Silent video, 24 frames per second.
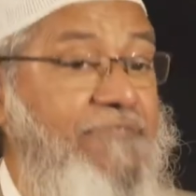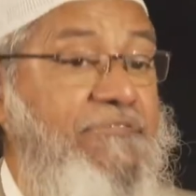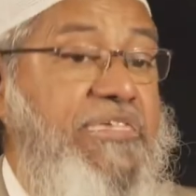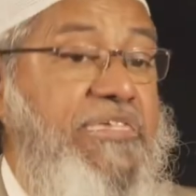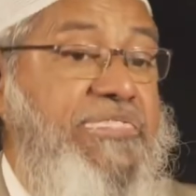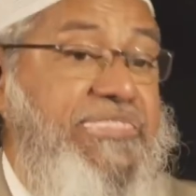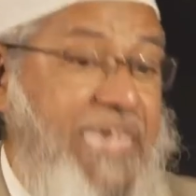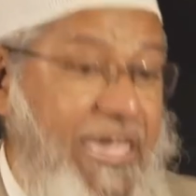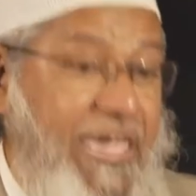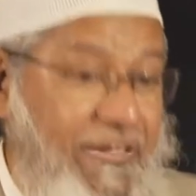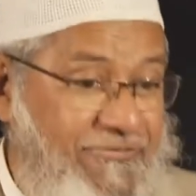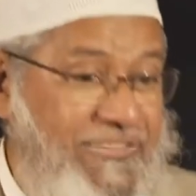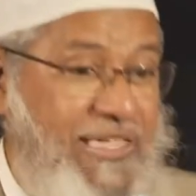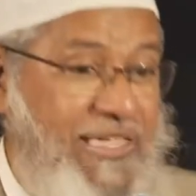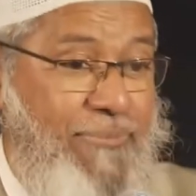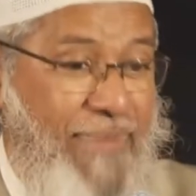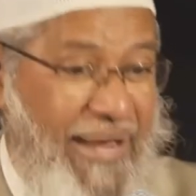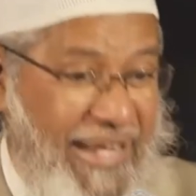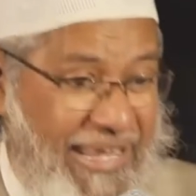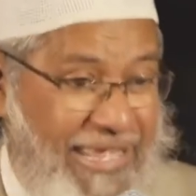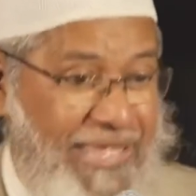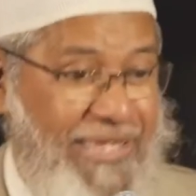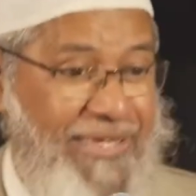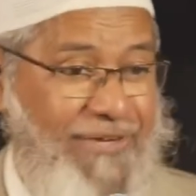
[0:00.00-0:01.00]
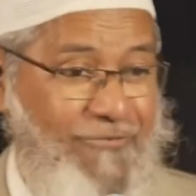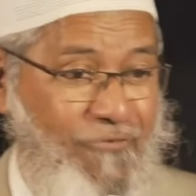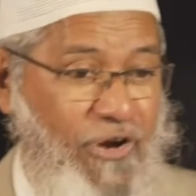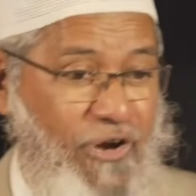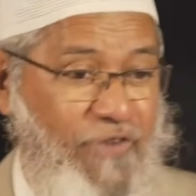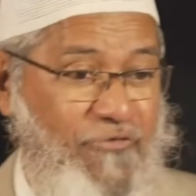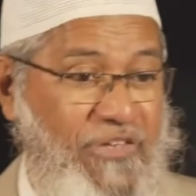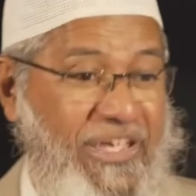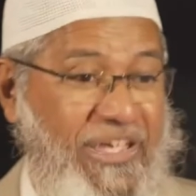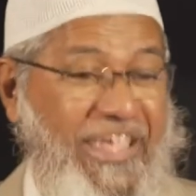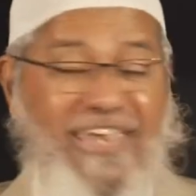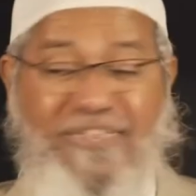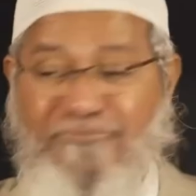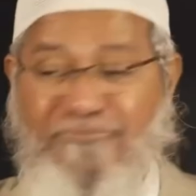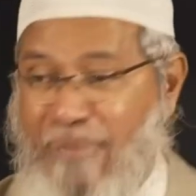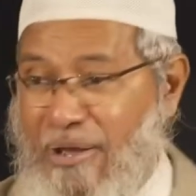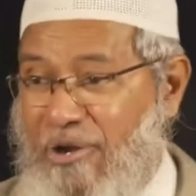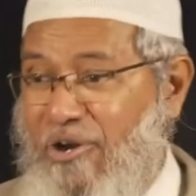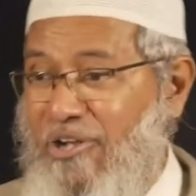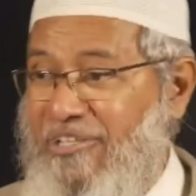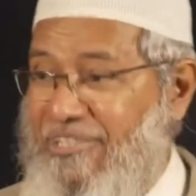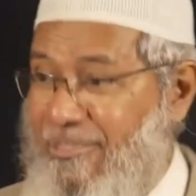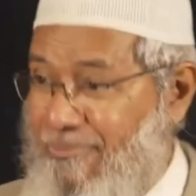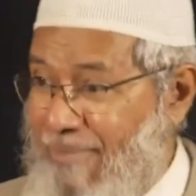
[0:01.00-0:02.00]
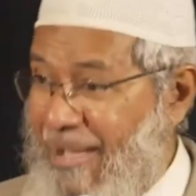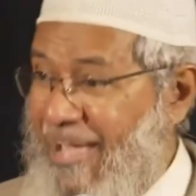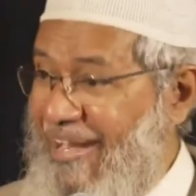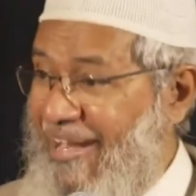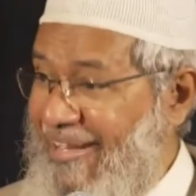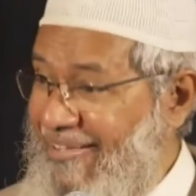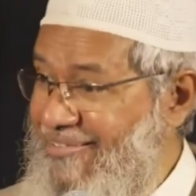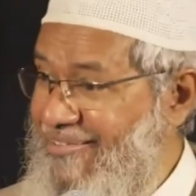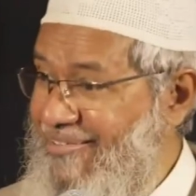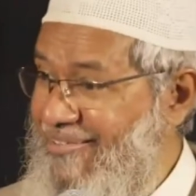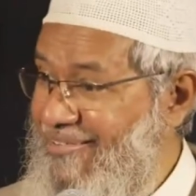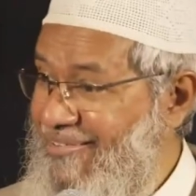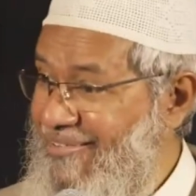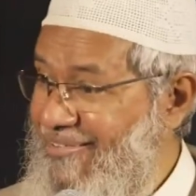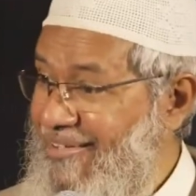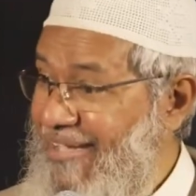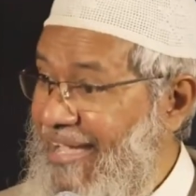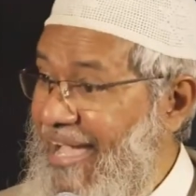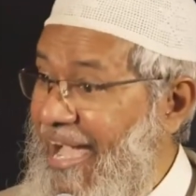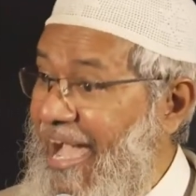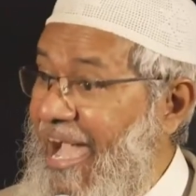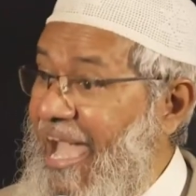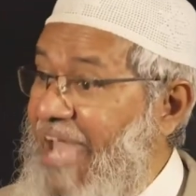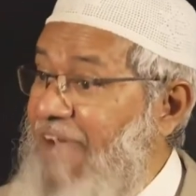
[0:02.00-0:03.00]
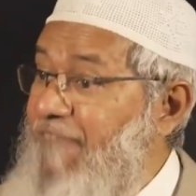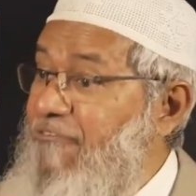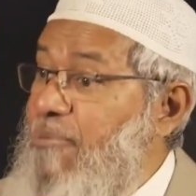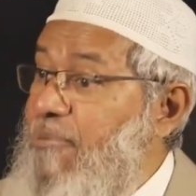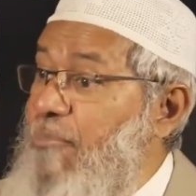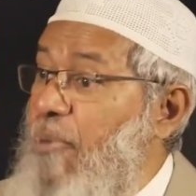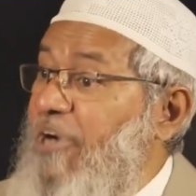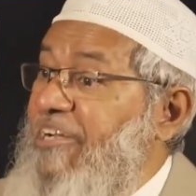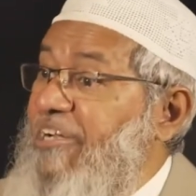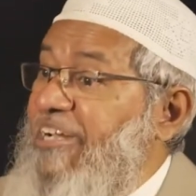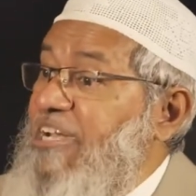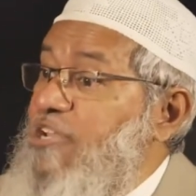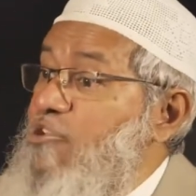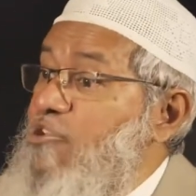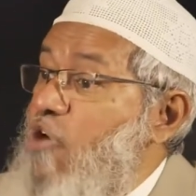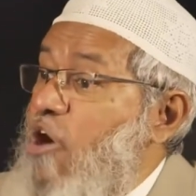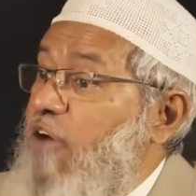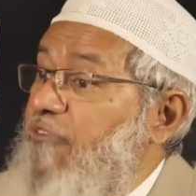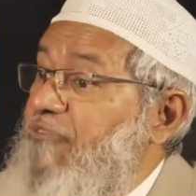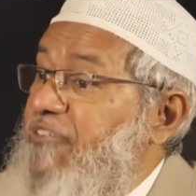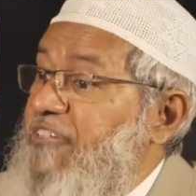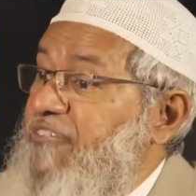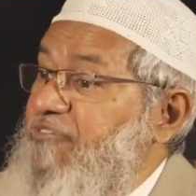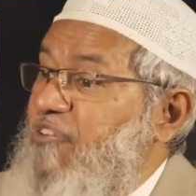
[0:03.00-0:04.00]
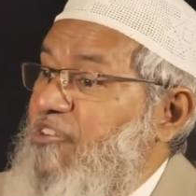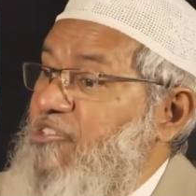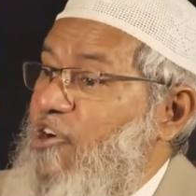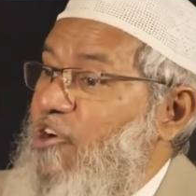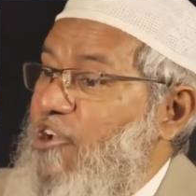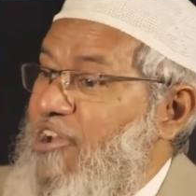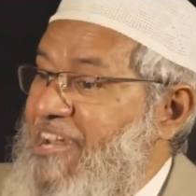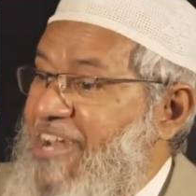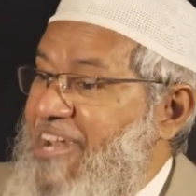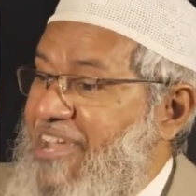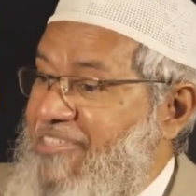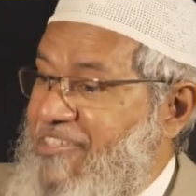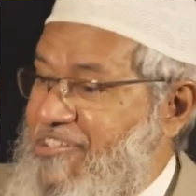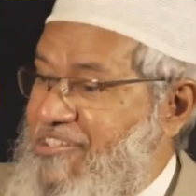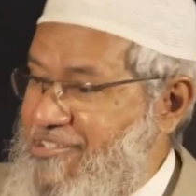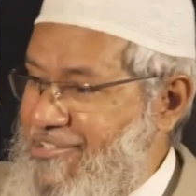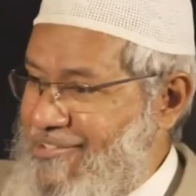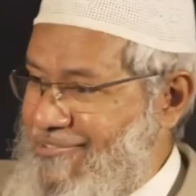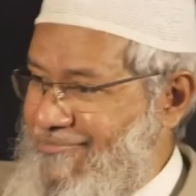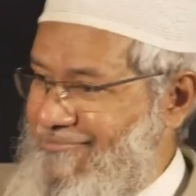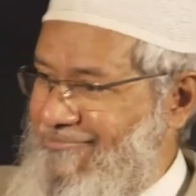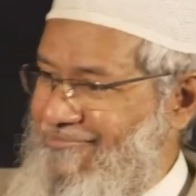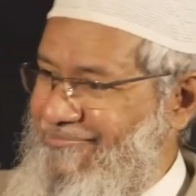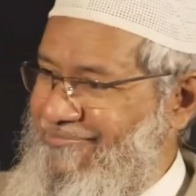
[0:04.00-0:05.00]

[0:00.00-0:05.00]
we saved the money, what we could spend on the marriage, and we bought a new office for the organization.